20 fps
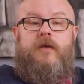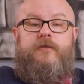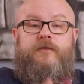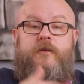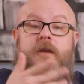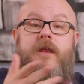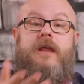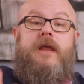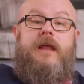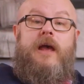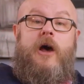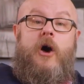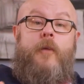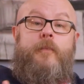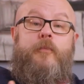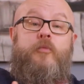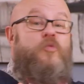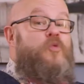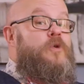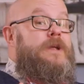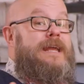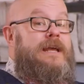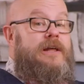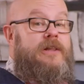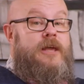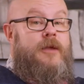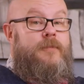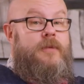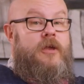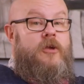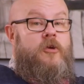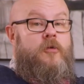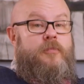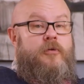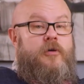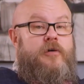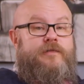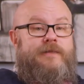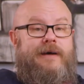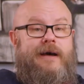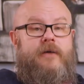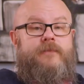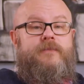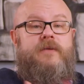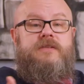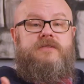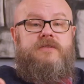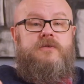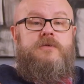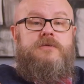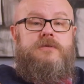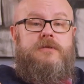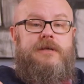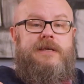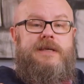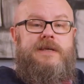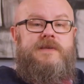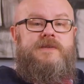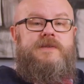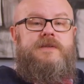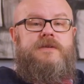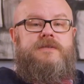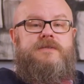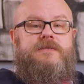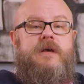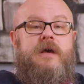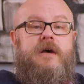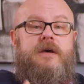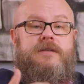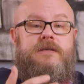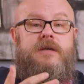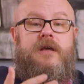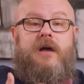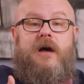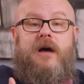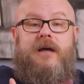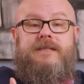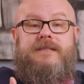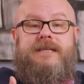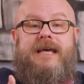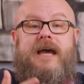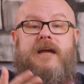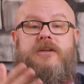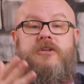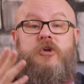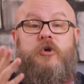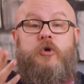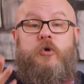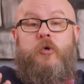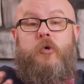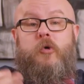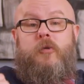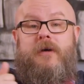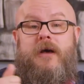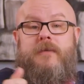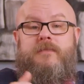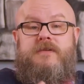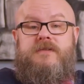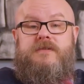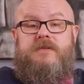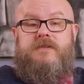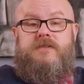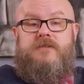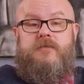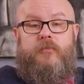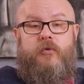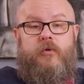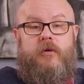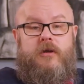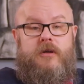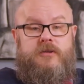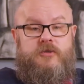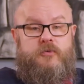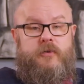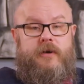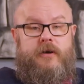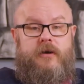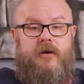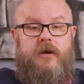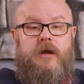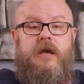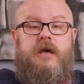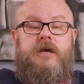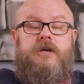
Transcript: If you need help reclaiming your profile, it's usually easiest to contact Google My Business support on Twitter